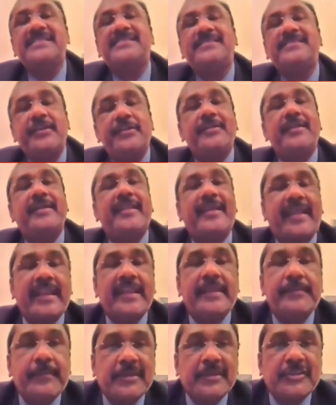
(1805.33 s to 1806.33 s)
senior
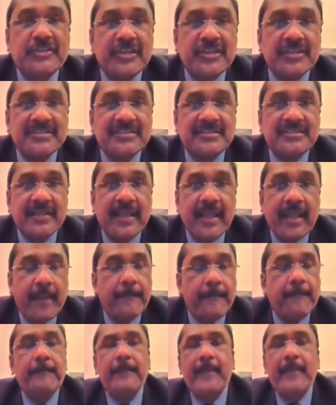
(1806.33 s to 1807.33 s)
academicians,
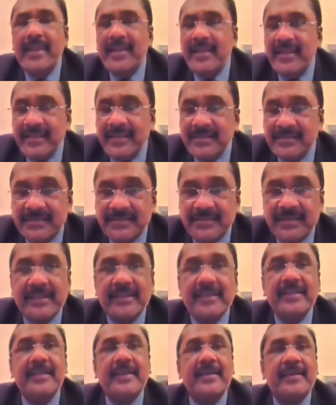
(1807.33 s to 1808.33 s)
many
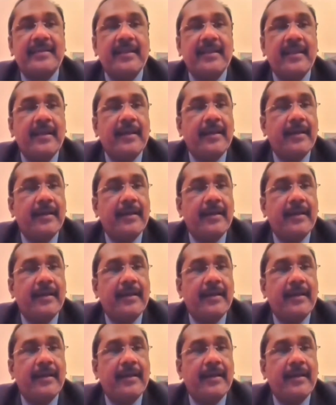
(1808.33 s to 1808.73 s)
senior